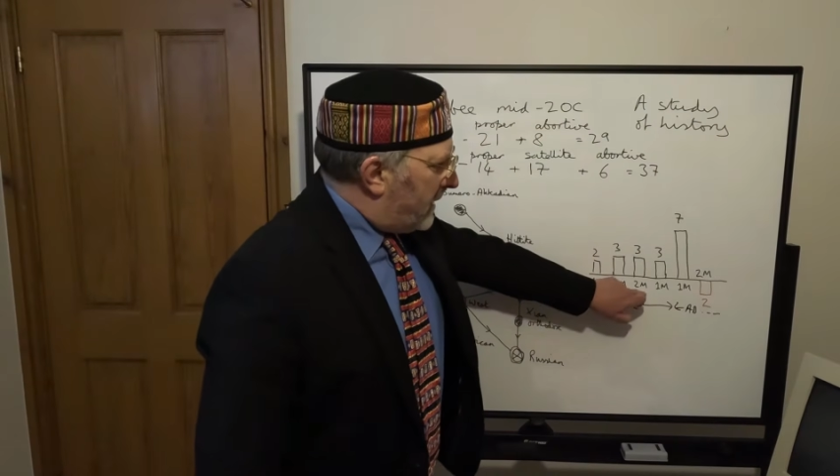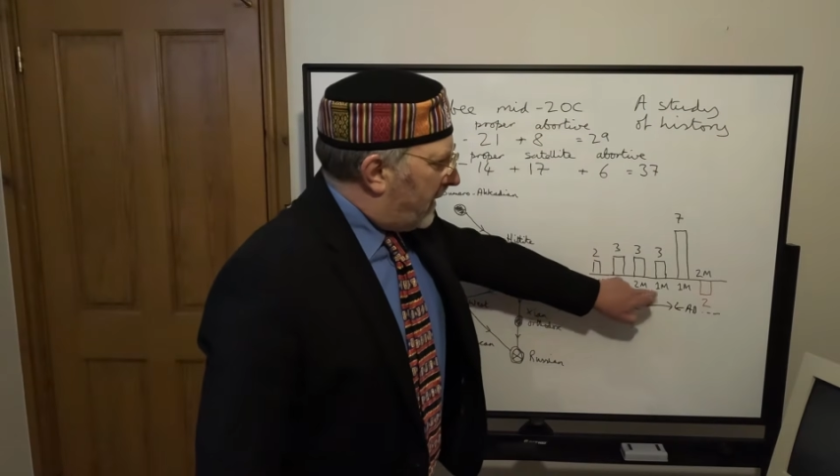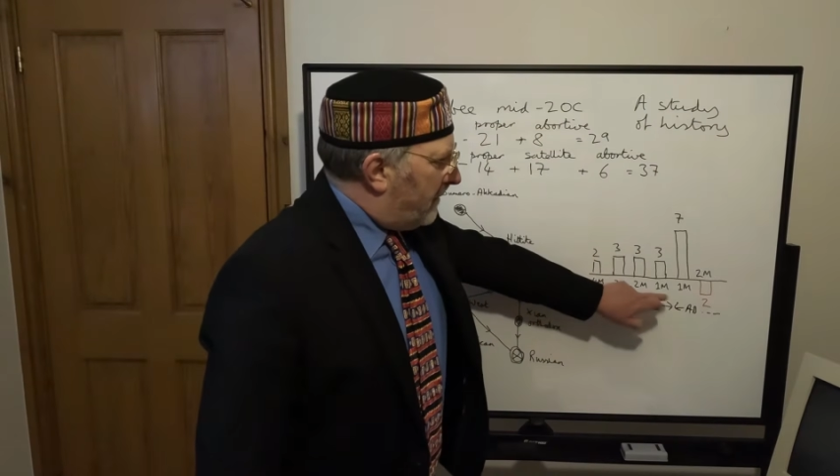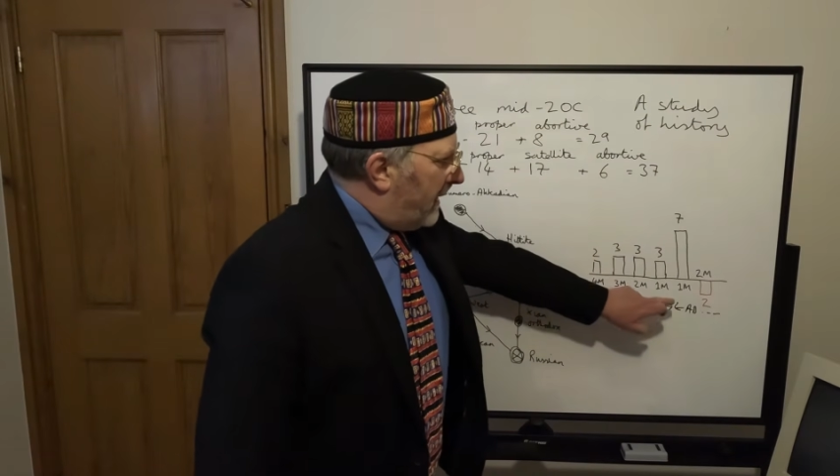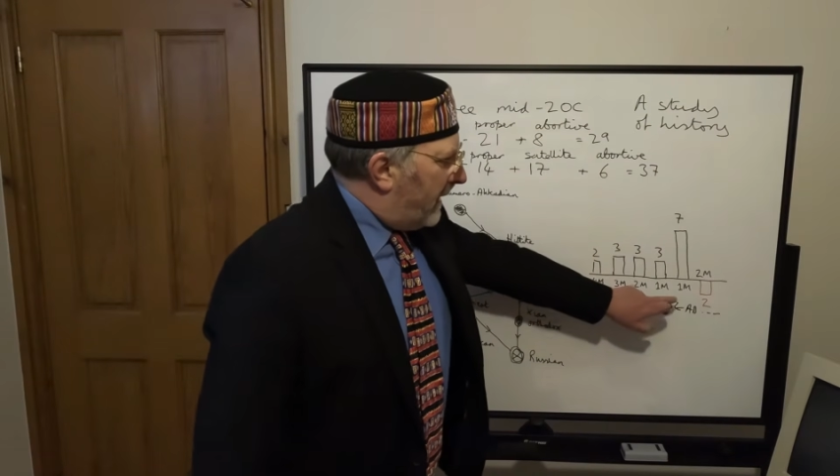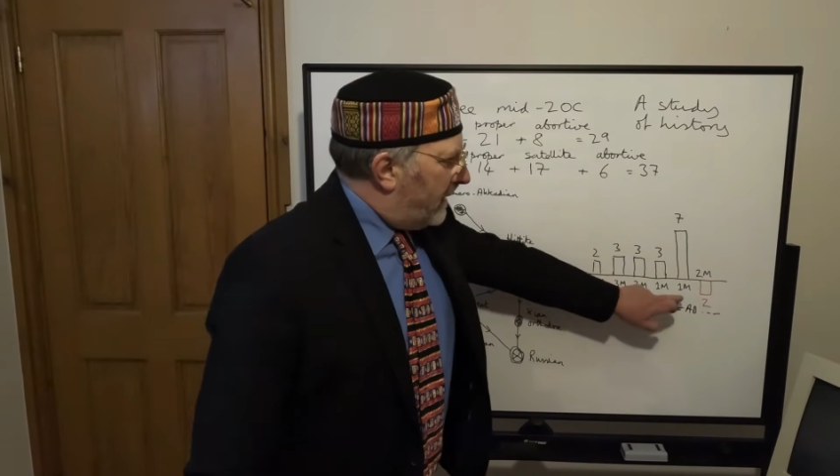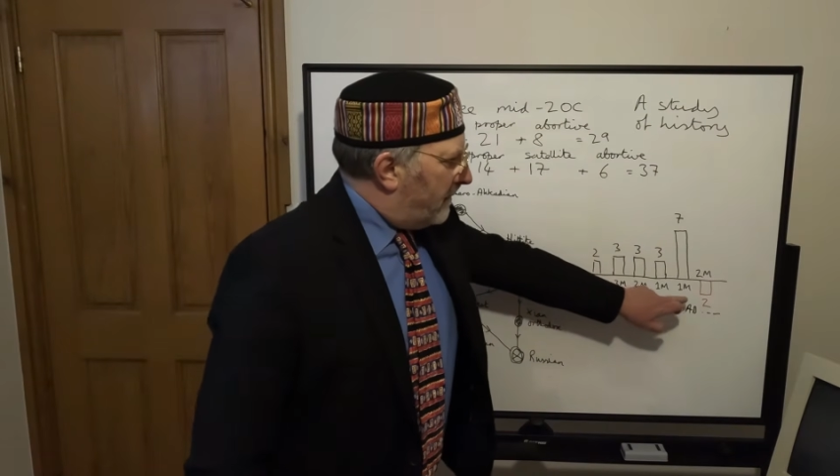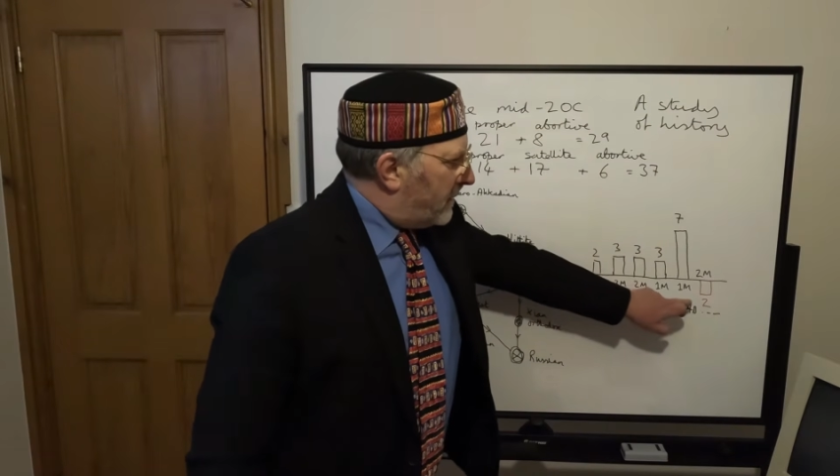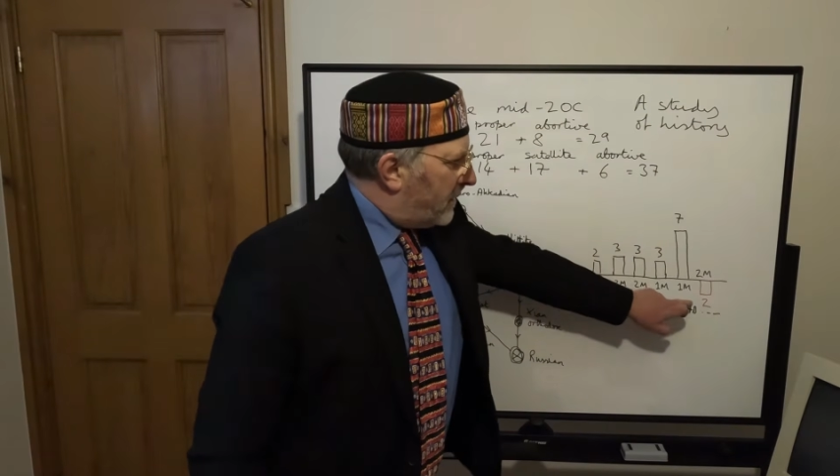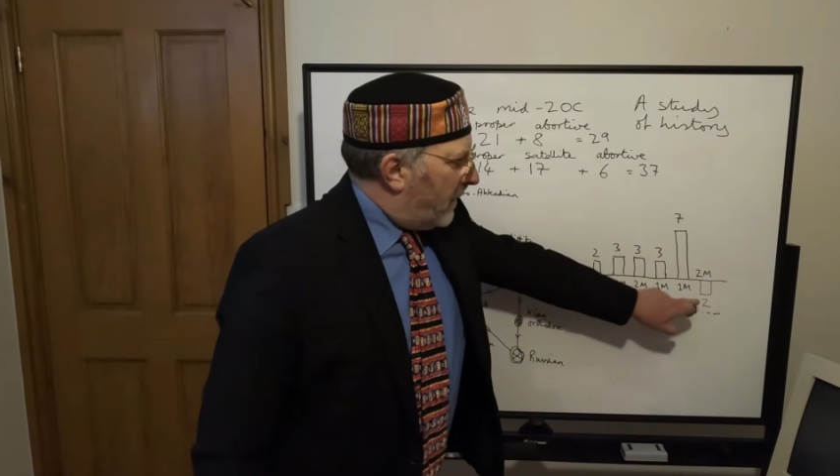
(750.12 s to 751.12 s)
2nd
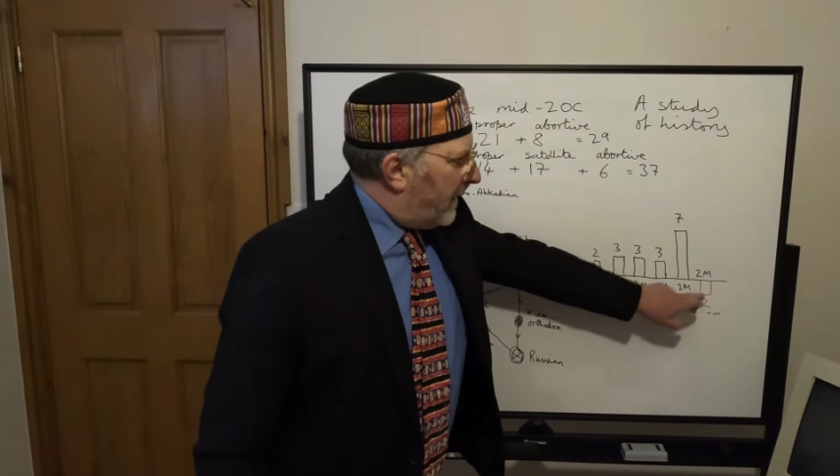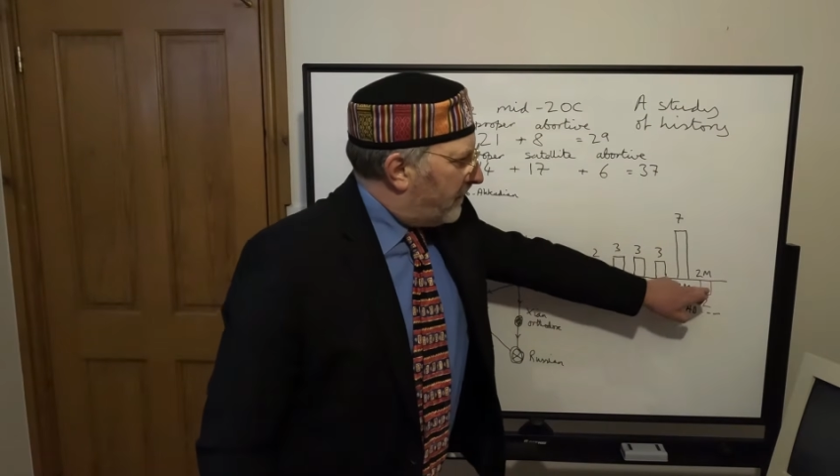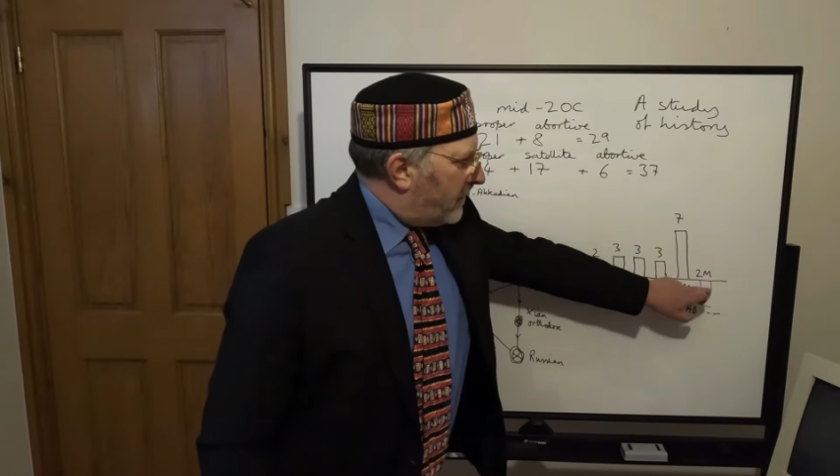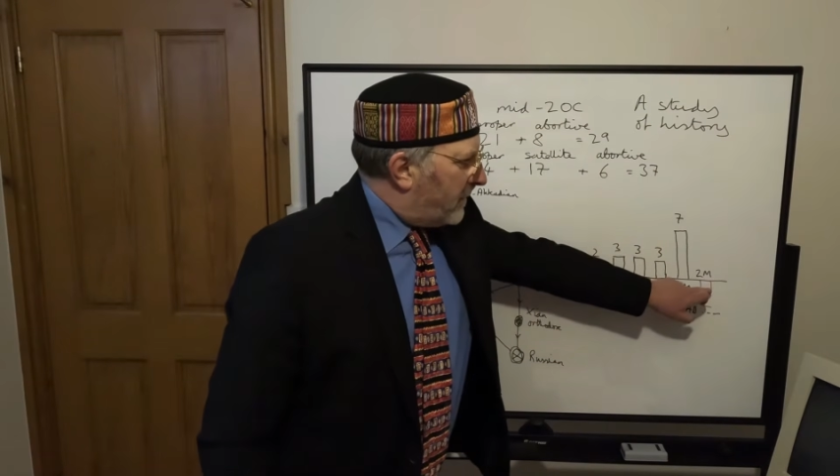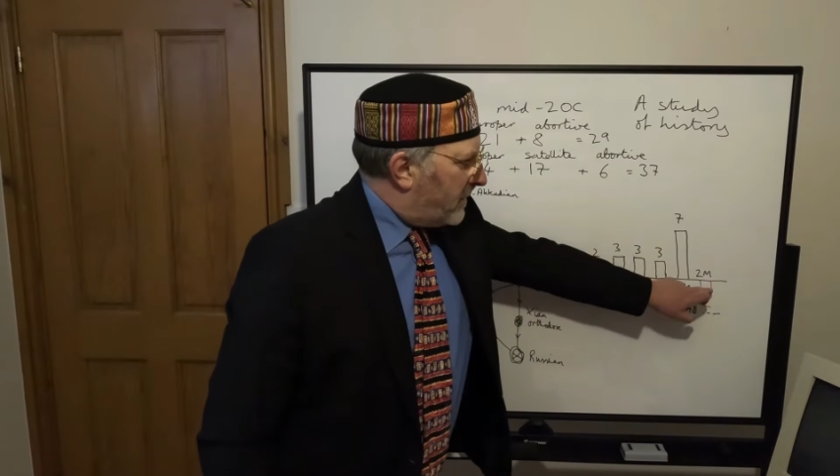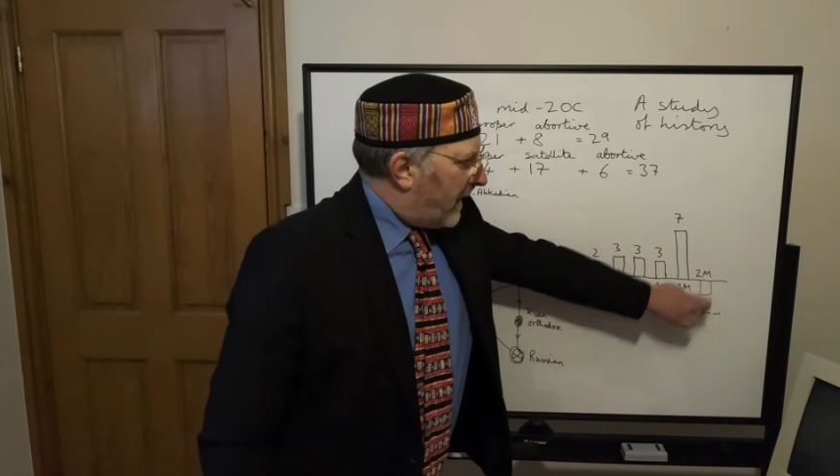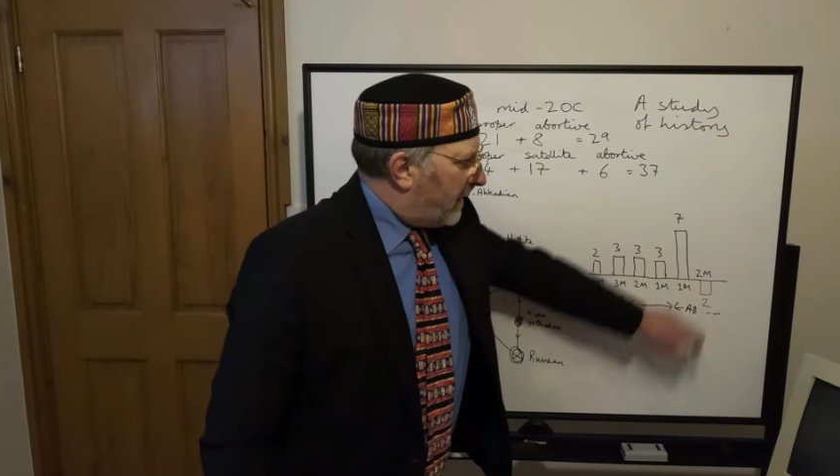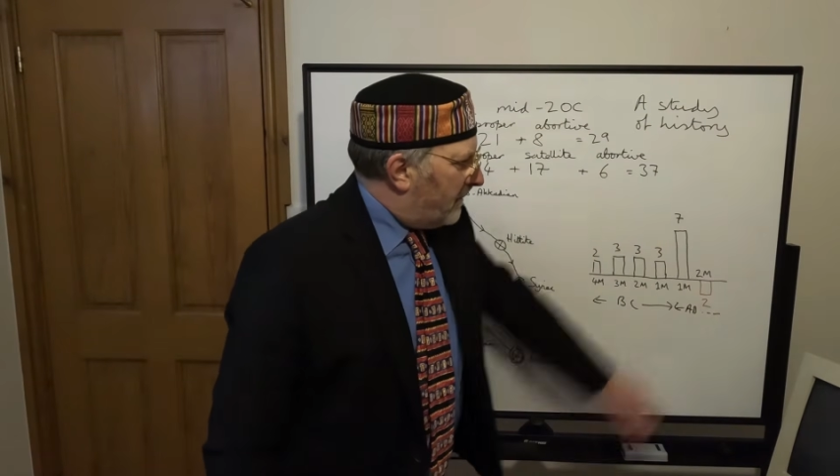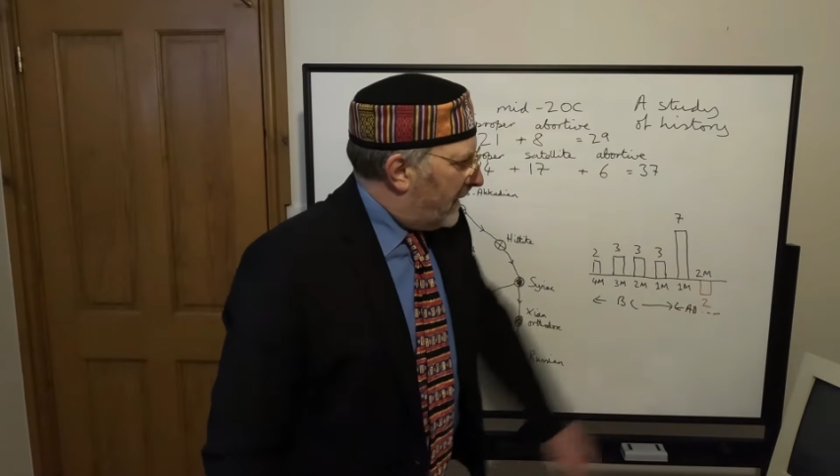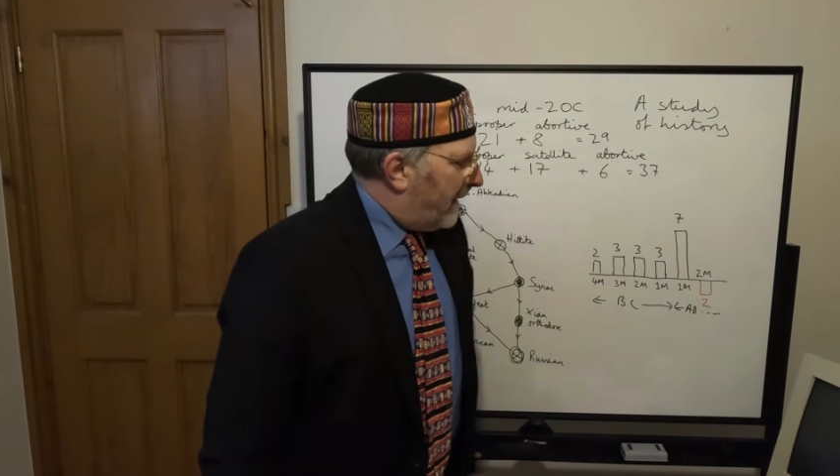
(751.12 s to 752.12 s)
millennium, and so on up to the
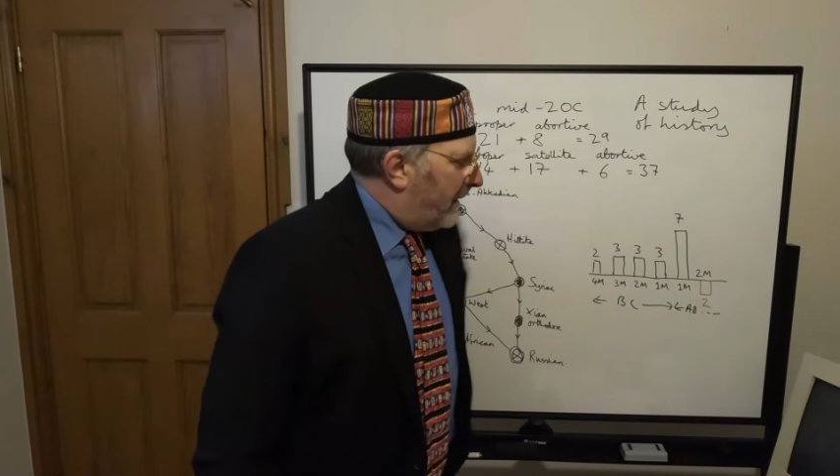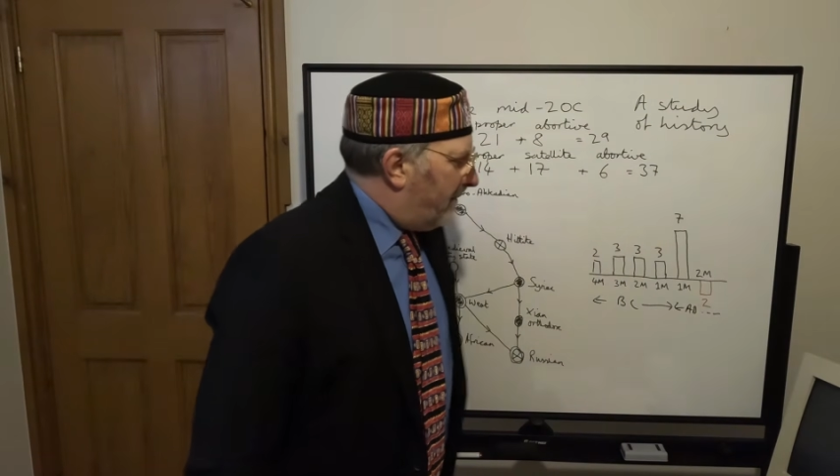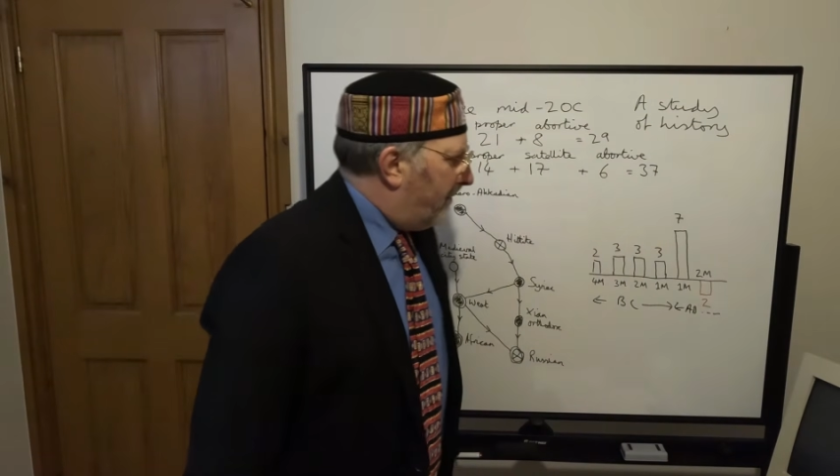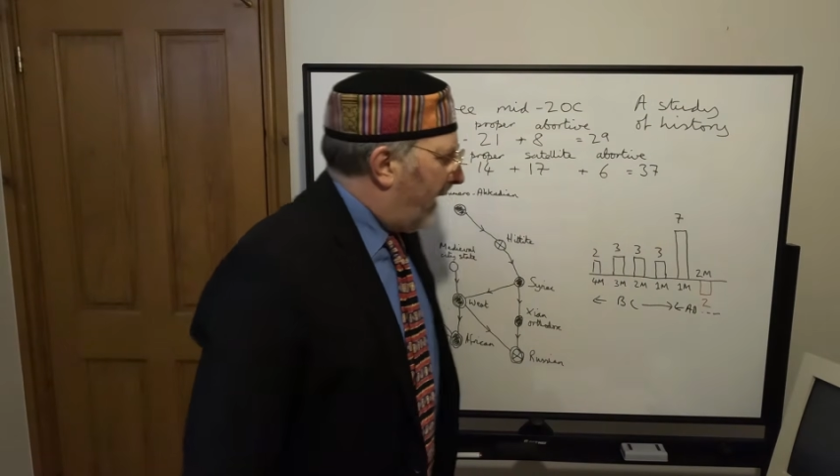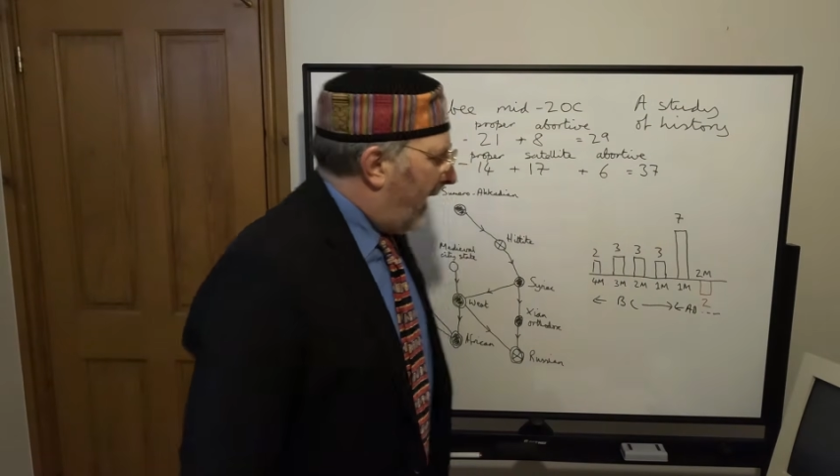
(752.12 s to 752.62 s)
2nd millennium